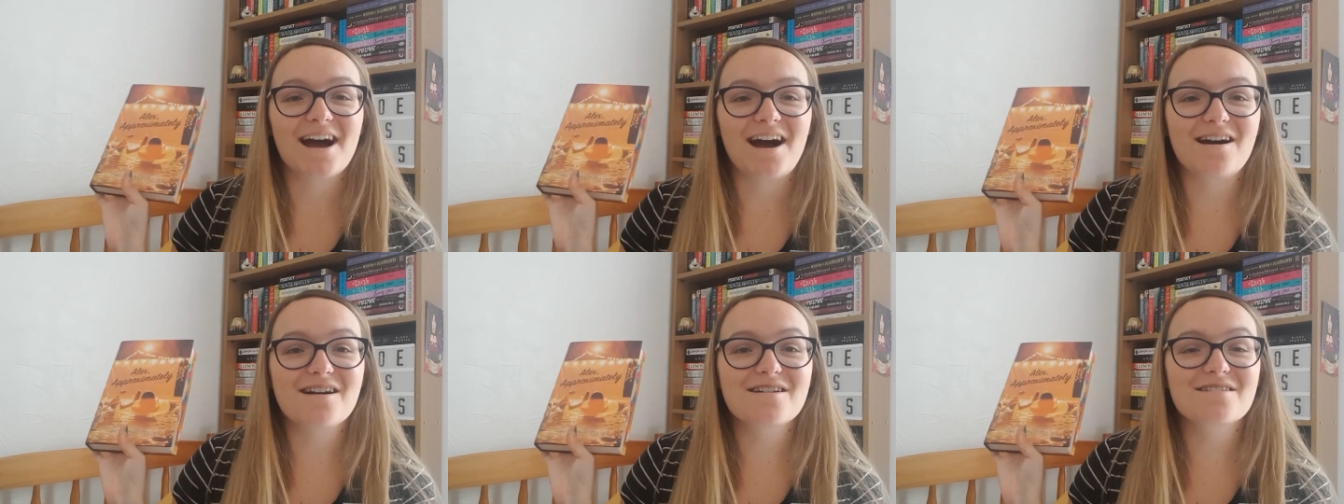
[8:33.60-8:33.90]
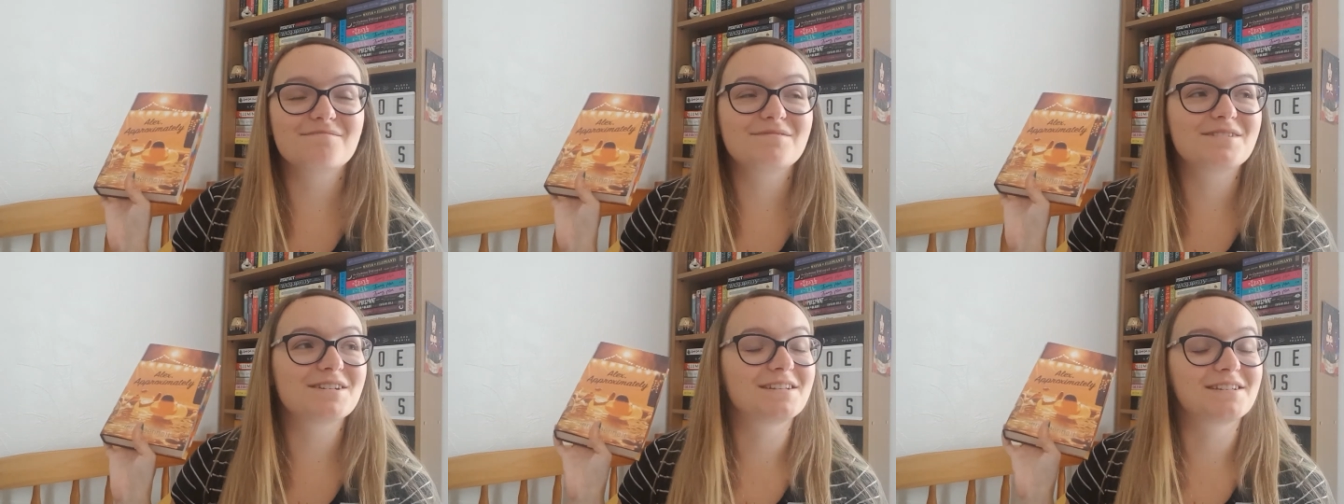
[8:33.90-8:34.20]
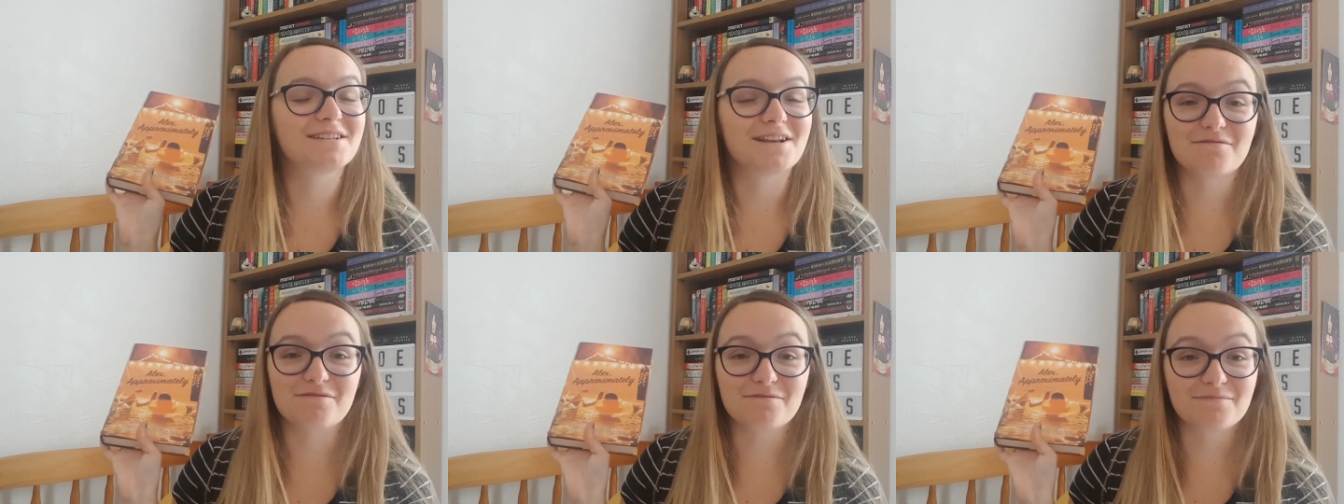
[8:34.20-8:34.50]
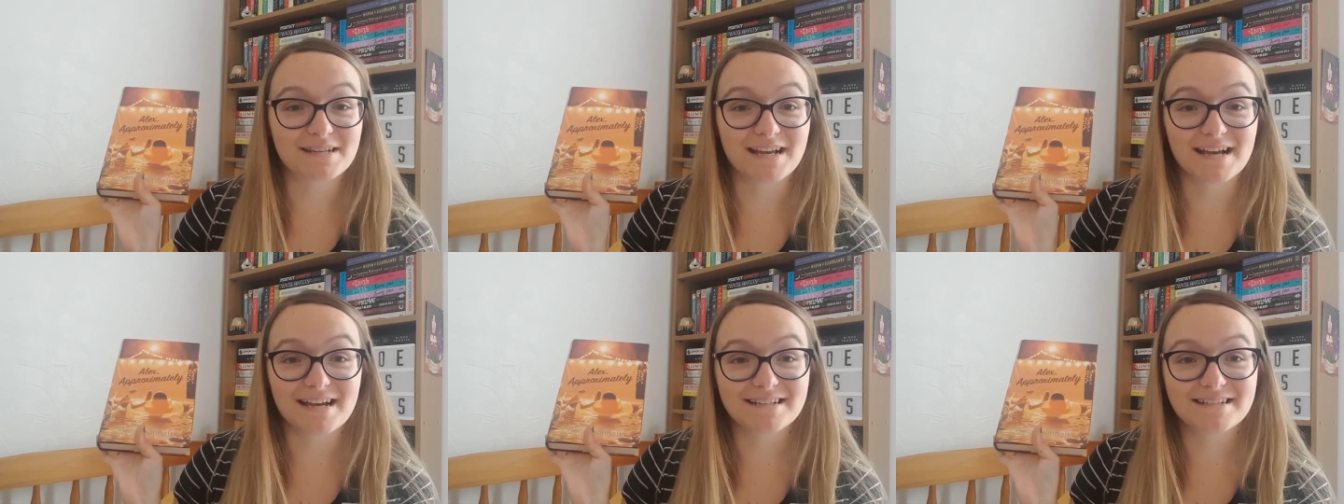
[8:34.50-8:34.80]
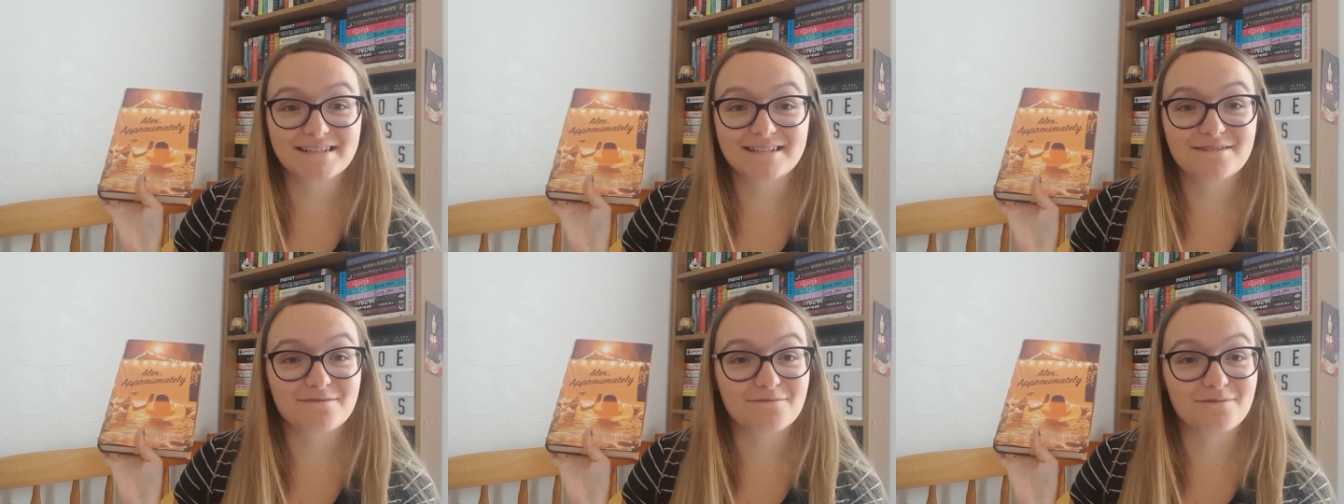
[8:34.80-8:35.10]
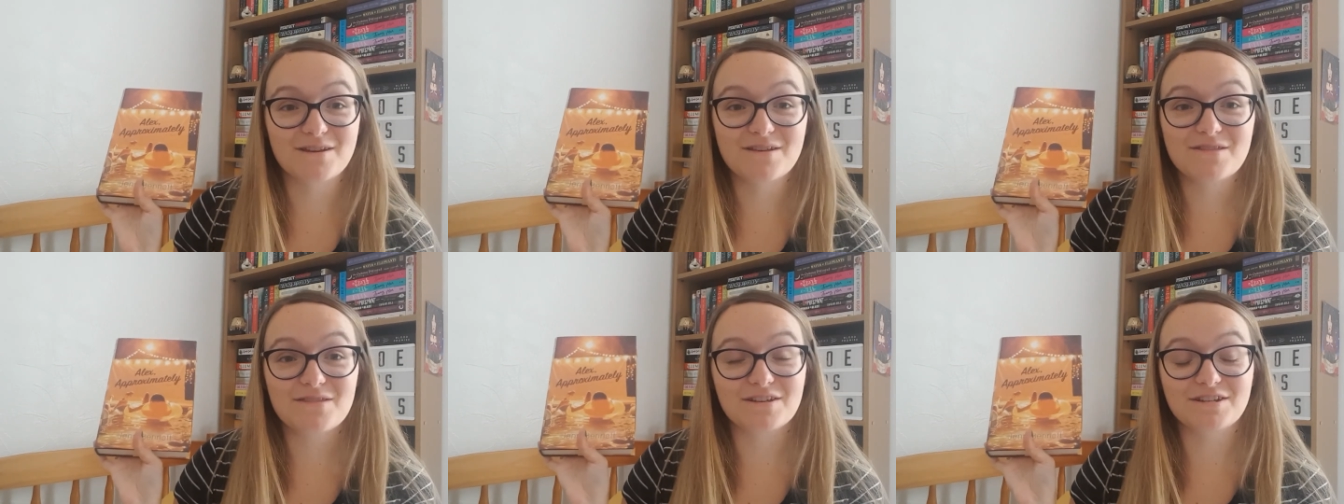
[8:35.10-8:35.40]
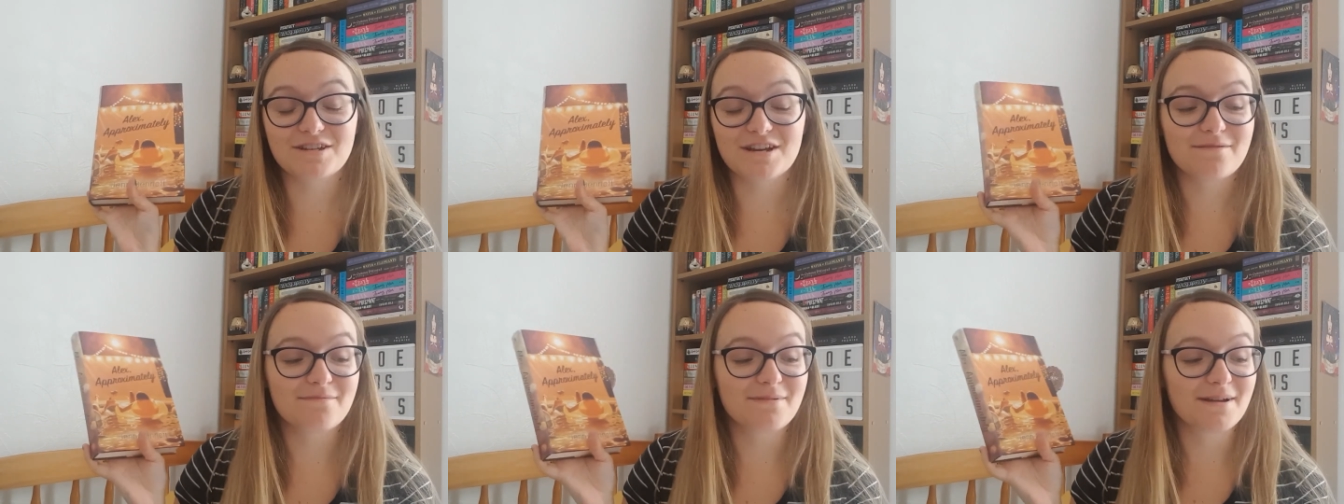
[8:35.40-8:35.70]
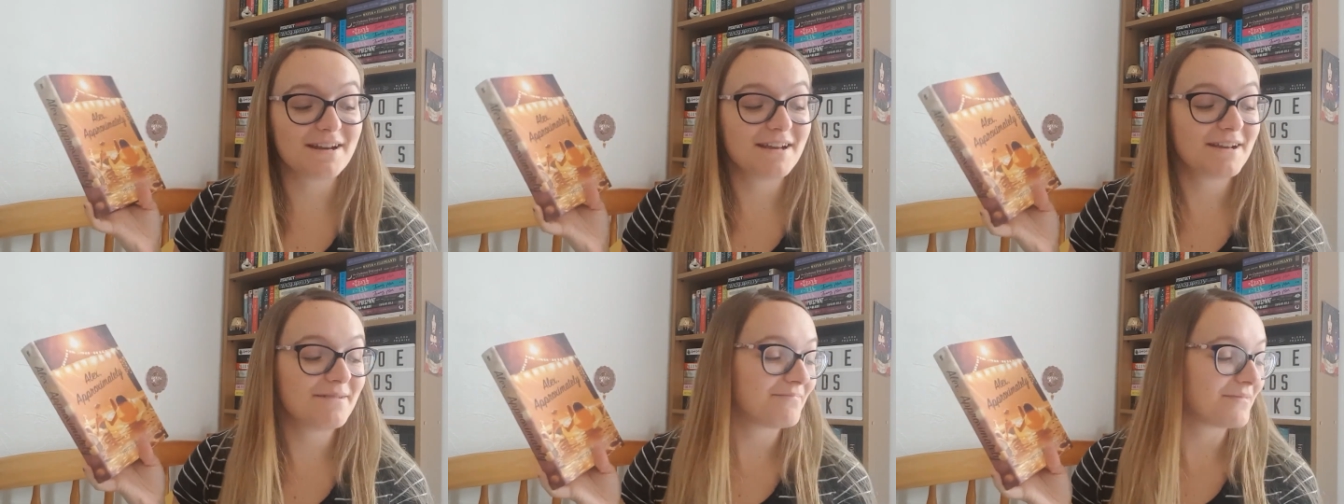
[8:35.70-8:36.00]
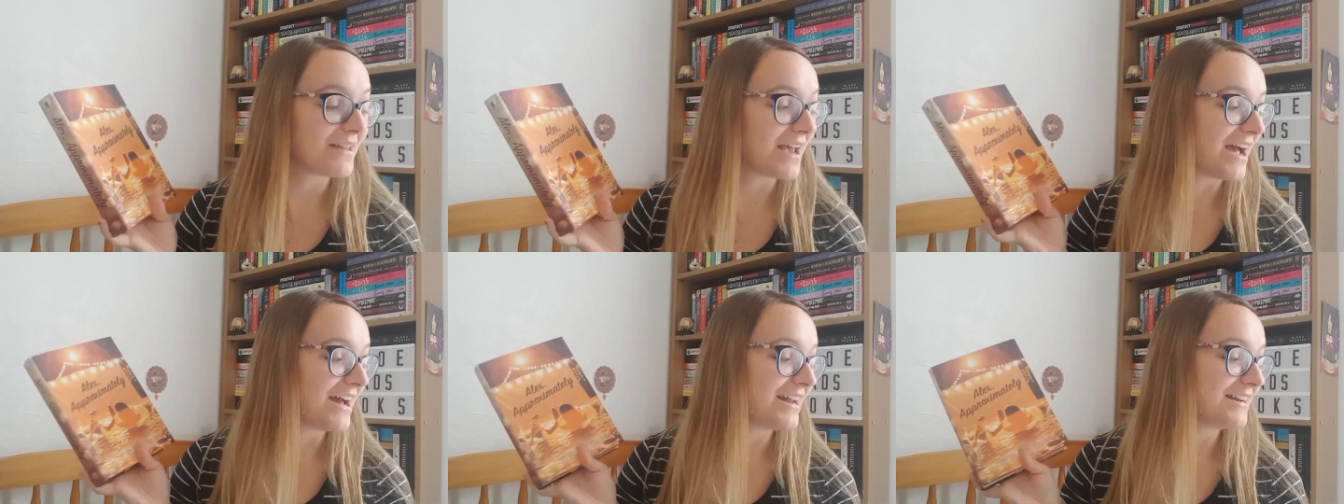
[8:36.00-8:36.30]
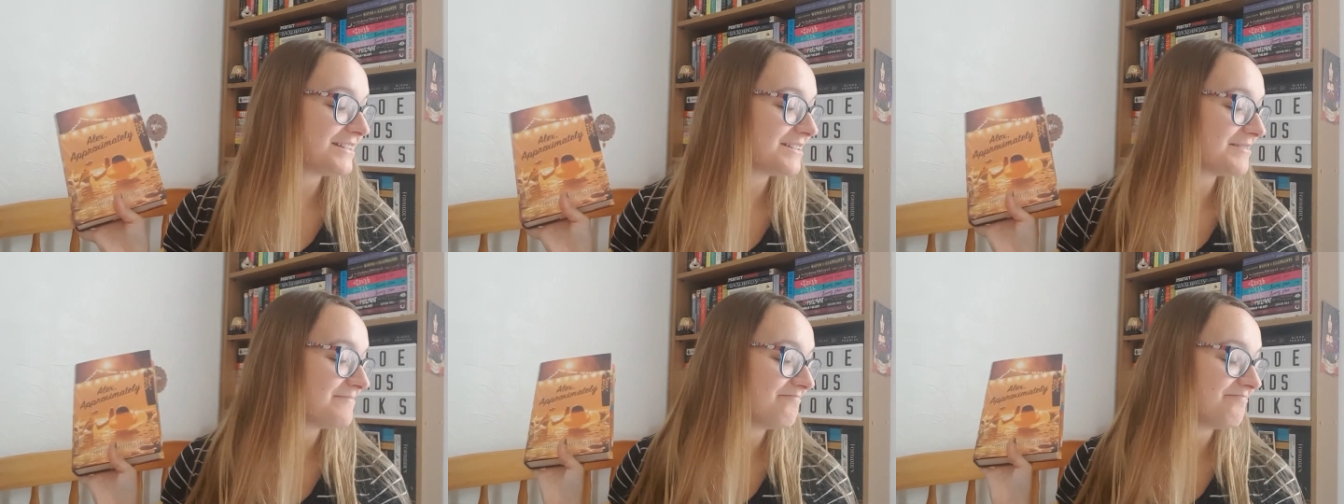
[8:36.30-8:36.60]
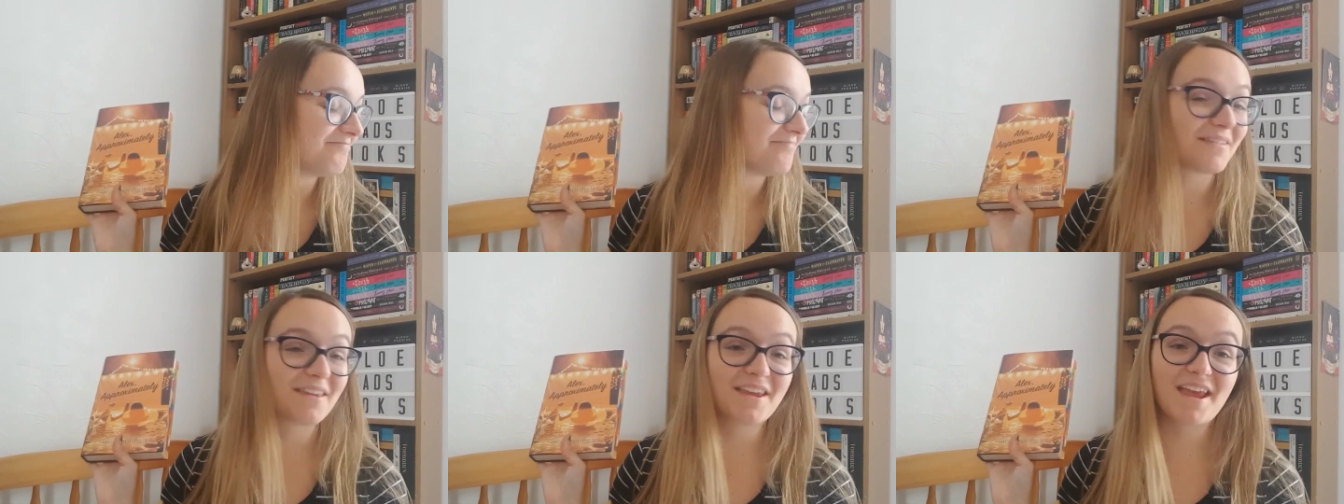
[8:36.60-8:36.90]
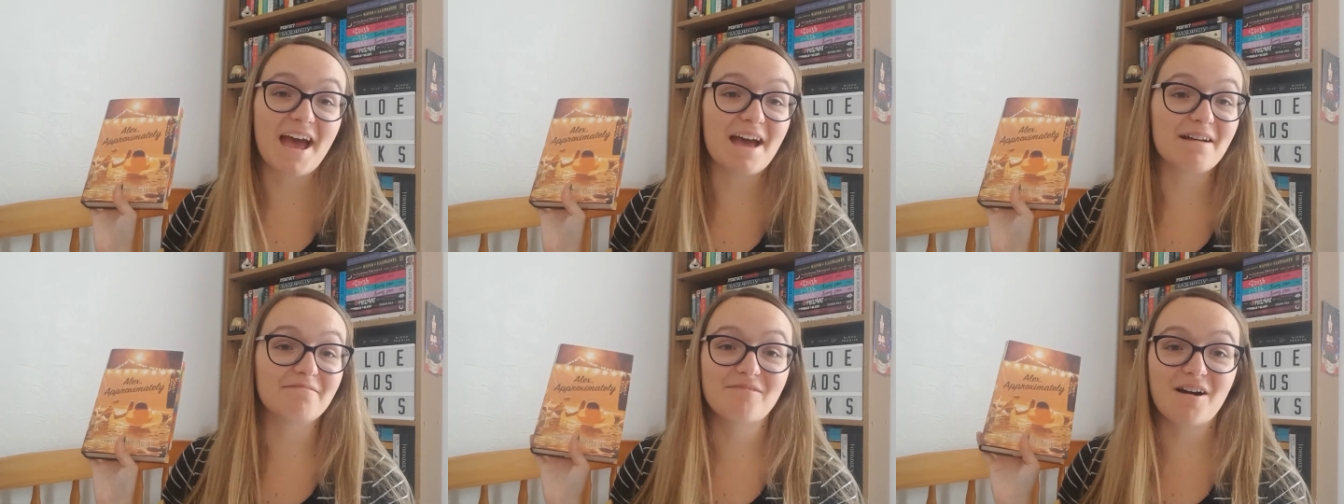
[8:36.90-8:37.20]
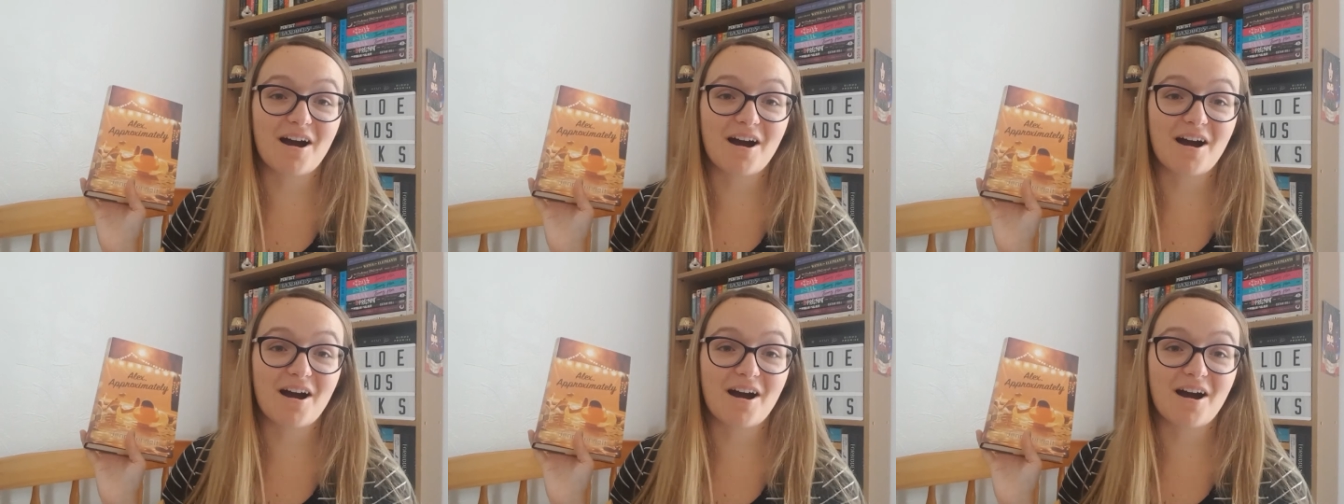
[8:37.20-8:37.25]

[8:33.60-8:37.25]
I'm just so obsessed with Jen Bennett, and yeah,